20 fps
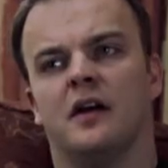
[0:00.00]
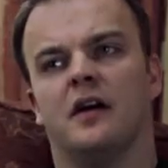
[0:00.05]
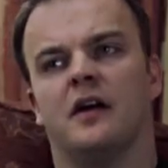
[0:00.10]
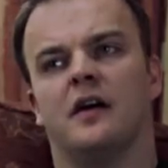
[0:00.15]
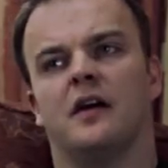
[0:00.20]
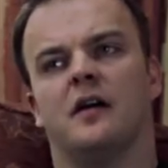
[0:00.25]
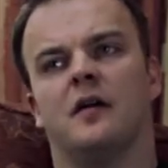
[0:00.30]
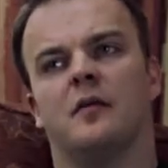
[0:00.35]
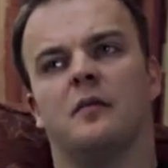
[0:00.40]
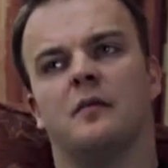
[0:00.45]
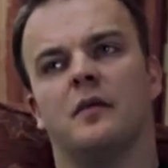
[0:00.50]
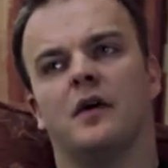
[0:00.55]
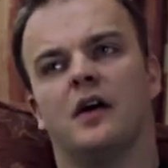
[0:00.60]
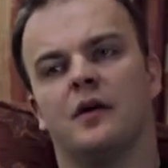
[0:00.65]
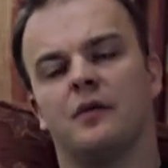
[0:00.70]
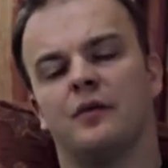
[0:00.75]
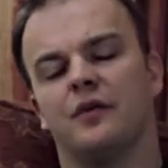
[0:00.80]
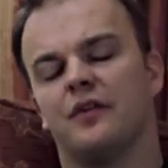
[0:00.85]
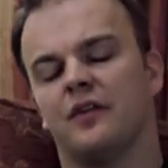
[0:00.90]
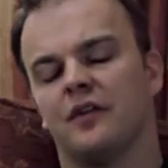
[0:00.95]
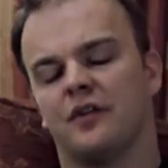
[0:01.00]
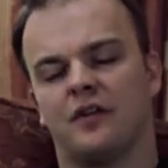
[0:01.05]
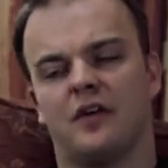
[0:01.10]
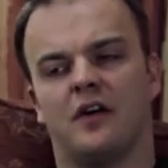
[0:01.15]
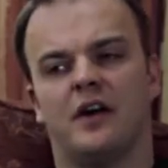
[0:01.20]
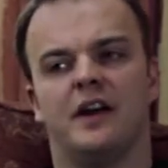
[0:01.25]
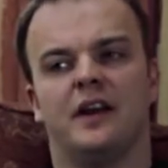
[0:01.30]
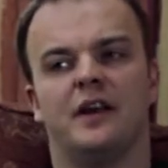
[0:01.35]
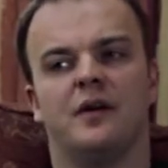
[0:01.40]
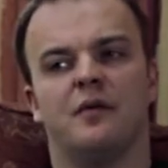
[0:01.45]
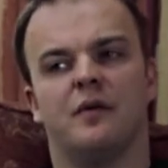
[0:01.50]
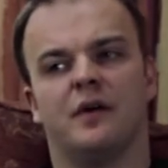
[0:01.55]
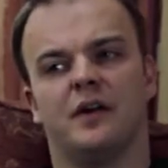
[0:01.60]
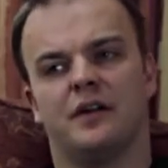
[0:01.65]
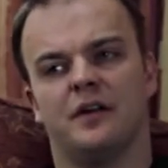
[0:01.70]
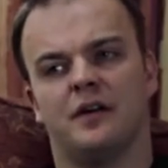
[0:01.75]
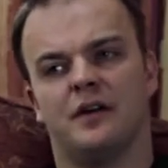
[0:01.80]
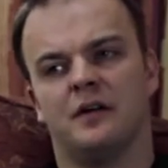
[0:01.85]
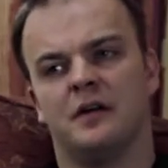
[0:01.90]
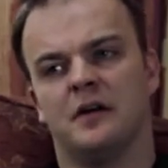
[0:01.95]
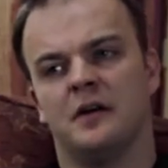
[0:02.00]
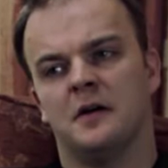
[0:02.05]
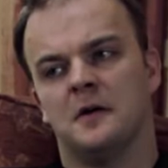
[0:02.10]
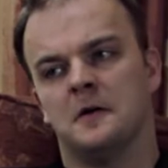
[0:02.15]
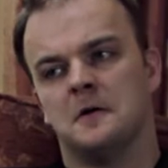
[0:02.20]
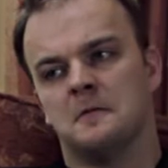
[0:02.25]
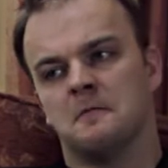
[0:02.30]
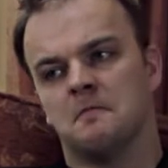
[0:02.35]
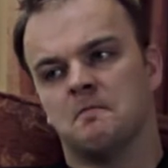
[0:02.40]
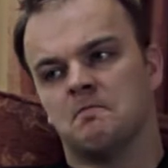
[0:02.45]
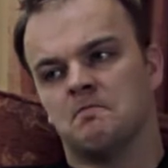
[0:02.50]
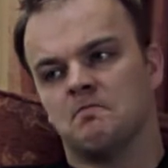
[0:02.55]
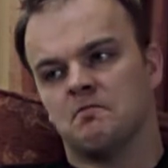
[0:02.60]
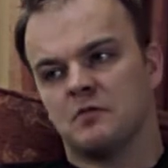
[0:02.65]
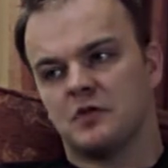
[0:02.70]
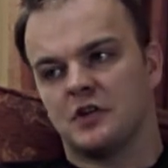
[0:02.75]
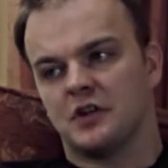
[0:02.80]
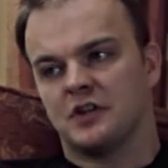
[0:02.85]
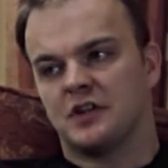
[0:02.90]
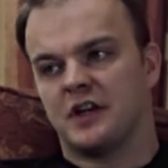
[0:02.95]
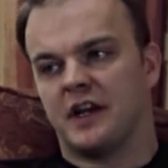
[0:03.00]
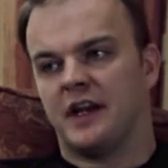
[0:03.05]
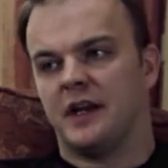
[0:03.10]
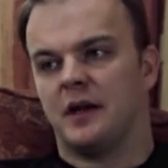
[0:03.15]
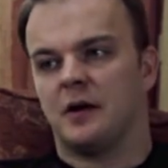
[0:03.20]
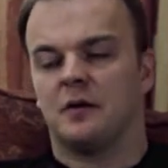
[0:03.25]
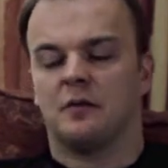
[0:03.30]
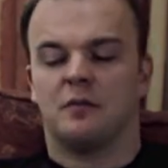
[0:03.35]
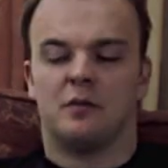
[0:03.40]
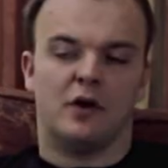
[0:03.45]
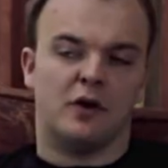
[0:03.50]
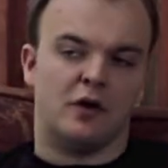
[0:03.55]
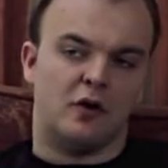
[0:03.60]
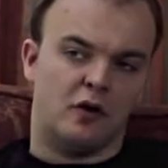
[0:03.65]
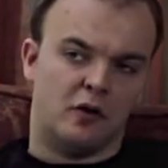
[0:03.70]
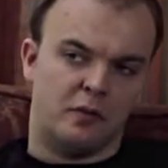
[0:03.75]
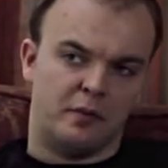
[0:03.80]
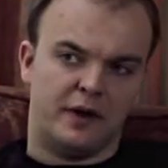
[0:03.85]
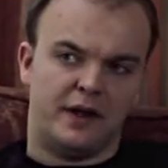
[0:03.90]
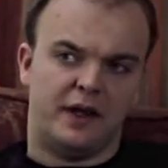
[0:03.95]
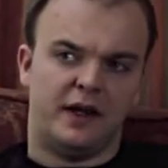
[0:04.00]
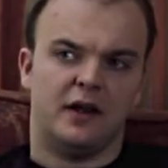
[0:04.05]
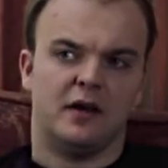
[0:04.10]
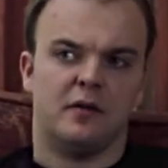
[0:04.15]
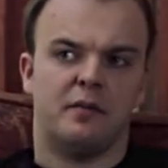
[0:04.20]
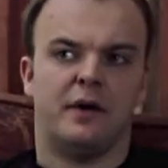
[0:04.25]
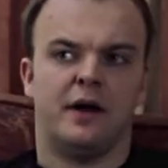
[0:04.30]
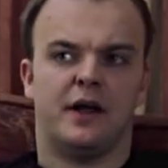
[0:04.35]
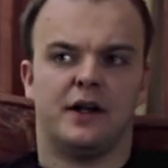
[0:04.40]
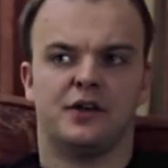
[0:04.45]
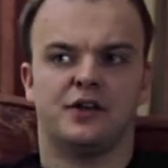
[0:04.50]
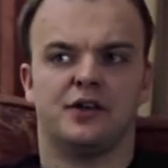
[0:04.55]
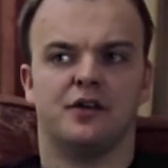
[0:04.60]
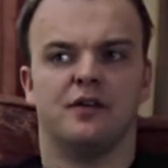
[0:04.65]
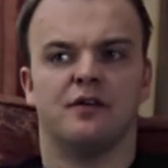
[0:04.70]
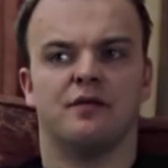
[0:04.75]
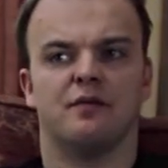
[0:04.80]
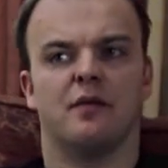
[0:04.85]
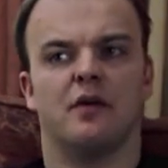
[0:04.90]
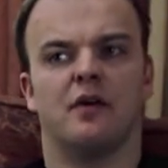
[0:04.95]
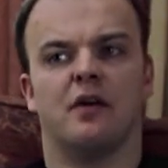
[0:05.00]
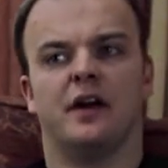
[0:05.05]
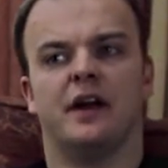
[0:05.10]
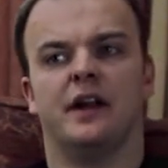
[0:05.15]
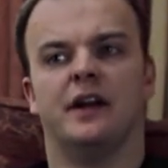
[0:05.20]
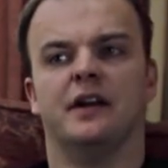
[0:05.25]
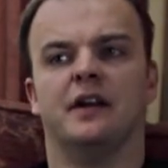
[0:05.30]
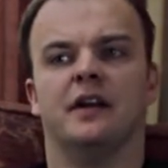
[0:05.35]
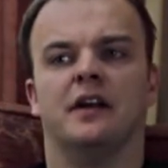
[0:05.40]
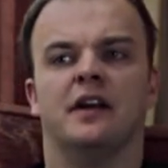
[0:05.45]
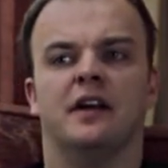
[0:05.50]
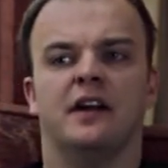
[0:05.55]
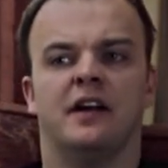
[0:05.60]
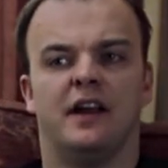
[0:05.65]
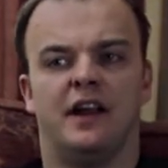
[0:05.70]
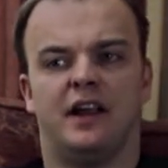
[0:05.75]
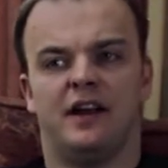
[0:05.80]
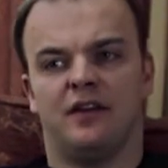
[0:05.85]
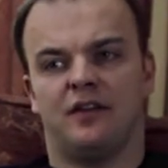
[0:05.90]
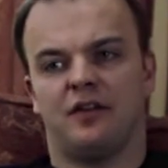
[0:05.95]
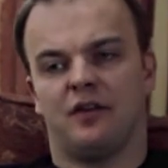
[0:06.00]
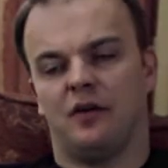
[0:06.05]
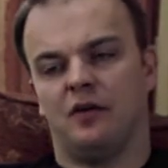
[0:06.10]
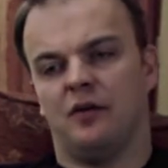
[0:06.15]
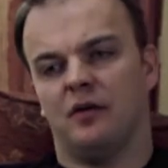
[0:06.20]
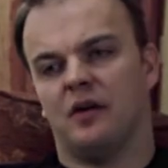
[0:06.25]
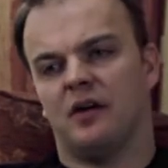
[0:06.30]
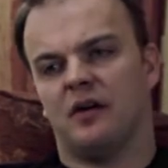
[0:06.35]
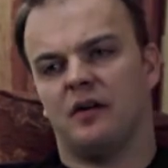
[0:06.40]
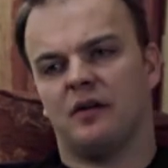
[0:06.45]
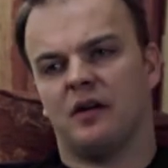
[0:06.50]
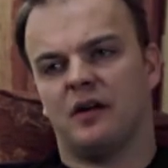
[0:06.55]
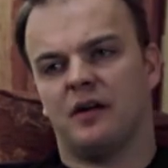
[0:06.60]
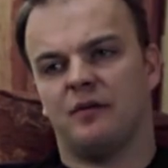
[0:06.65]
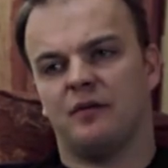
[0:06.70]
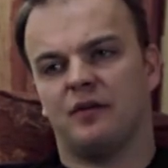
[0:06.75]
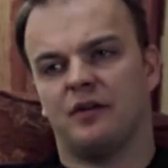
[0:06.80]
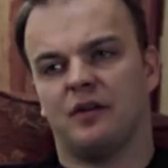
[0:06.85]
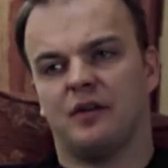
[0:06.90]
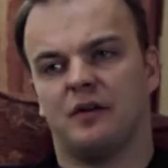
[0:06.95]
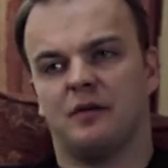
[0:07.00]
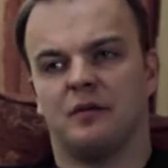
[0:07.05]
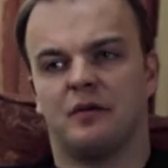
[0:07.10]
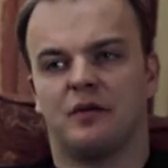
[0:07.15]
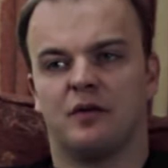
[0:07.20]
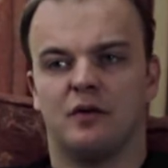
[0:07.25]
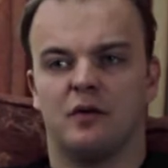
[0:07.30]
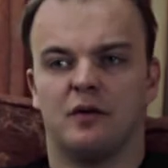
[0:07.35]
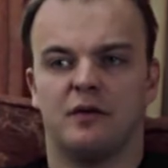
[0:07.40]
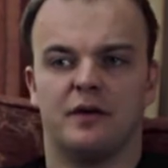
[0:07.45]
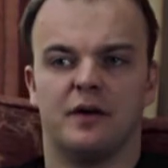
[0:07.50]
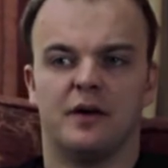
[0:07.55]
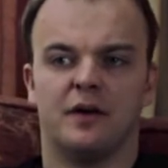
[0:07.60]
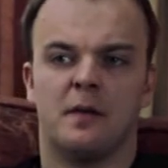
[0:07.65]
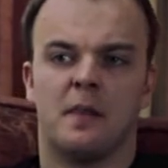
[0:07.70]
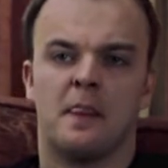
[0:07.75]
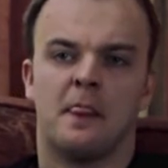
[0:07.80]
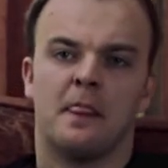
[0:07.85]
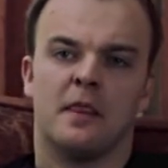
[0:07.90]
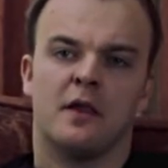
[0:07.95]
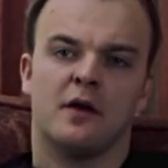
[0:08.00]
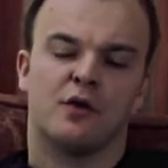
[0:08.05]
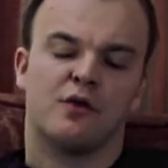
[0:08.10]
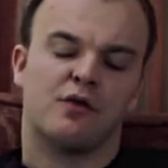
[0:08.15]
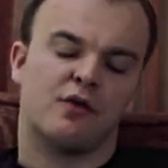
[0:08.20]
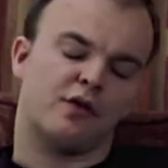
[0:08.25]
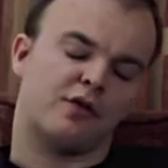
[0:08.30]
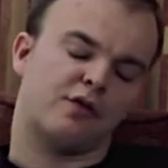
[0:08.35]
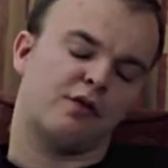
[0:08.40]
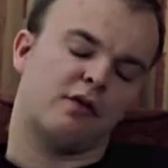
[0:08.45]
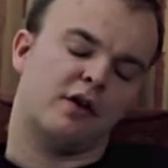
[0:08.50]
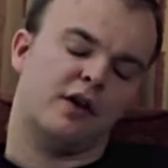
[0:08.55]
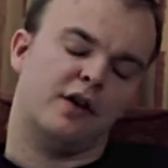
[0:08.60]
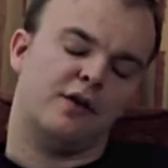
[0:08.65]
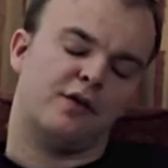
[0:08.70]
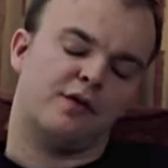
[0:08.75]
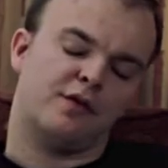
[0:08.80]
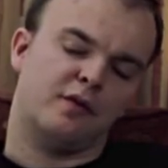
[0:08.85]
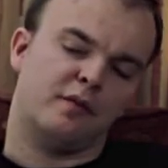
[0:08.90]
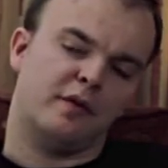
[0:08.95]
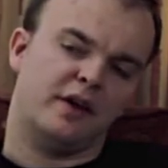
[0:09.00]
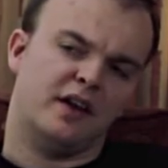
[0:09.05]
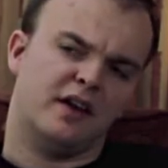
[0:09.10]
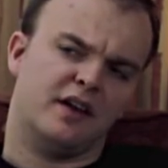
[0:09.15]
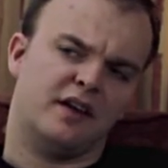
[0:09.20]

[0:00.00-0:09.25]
I was deciding whether to take a hobby, a passion of mine, it was a sort of a crossroads for me.